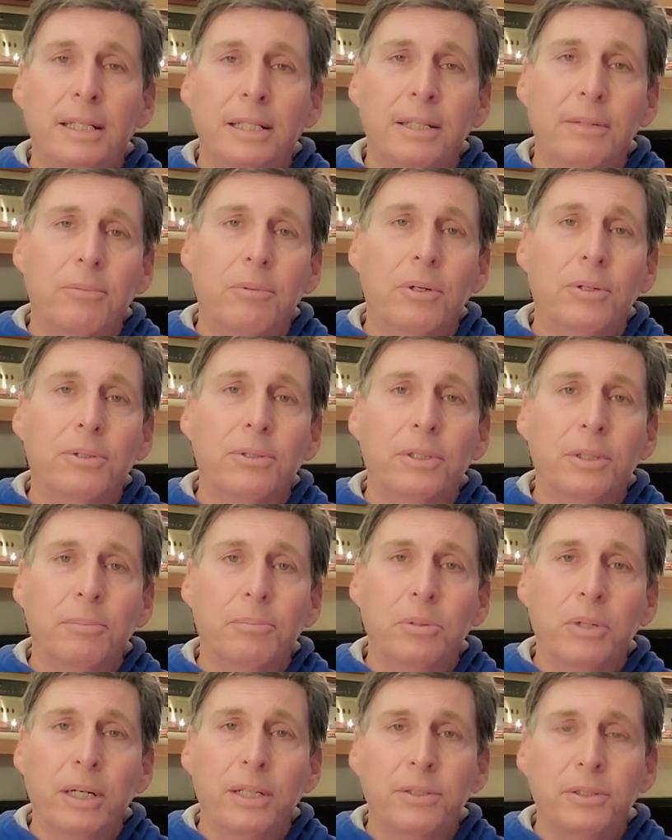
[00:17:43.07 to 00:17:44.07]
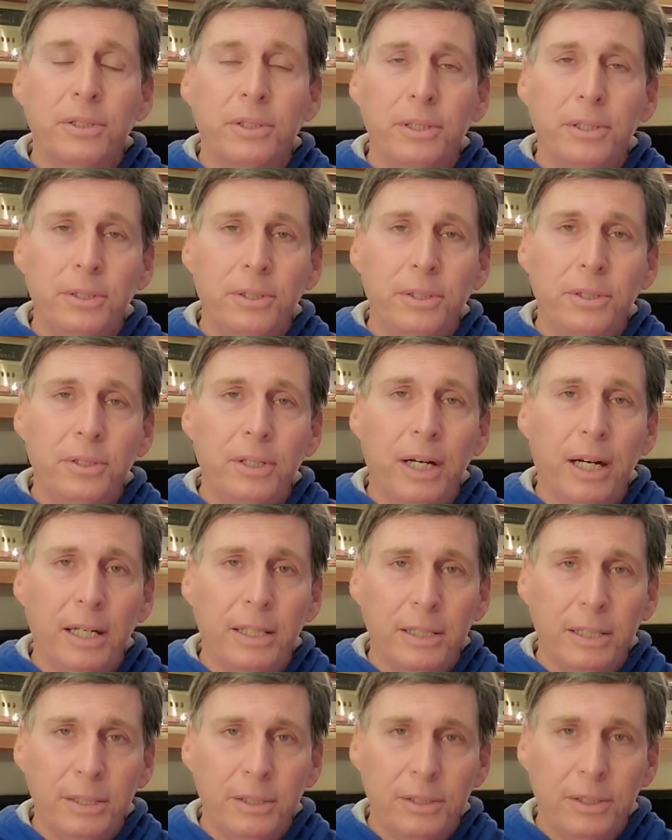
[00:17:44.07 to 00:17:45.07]
the worst depression in
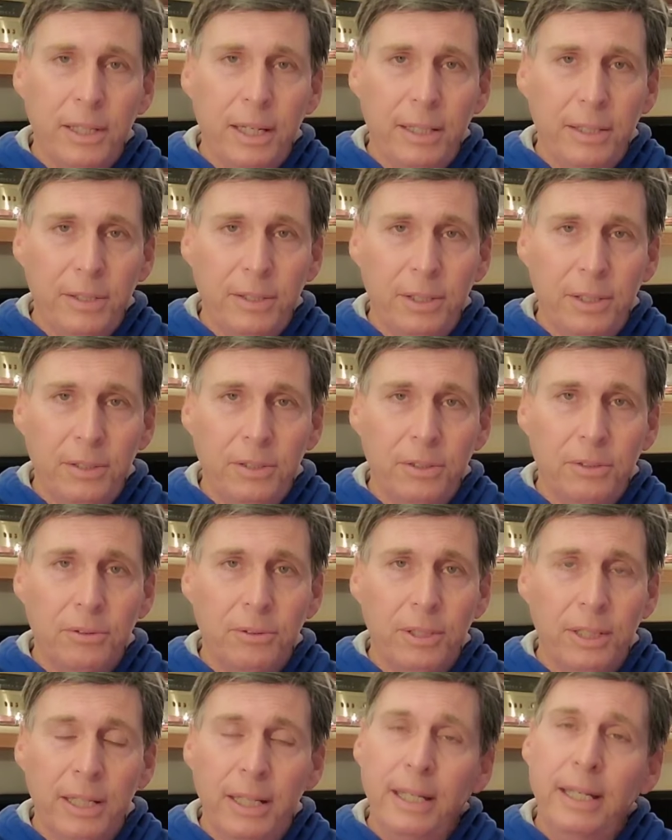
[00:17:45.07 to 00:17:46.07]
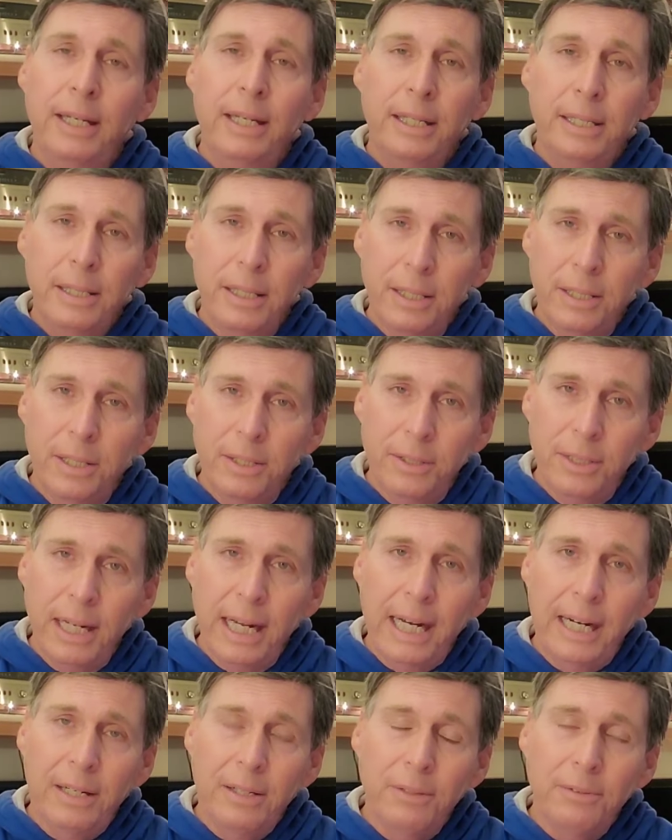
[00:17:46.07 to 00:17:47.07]
United States history. Did the
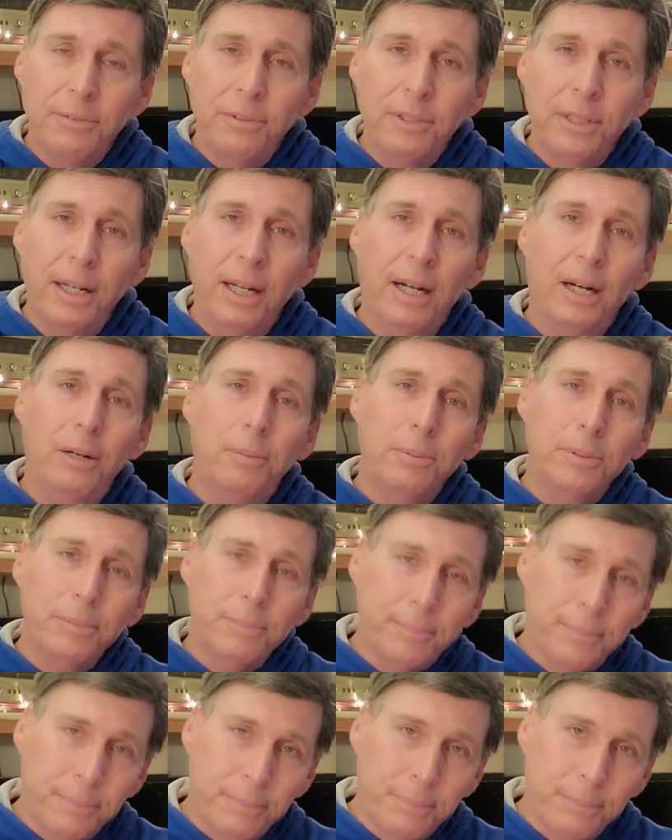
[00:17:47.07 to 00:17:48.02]
tariffs help?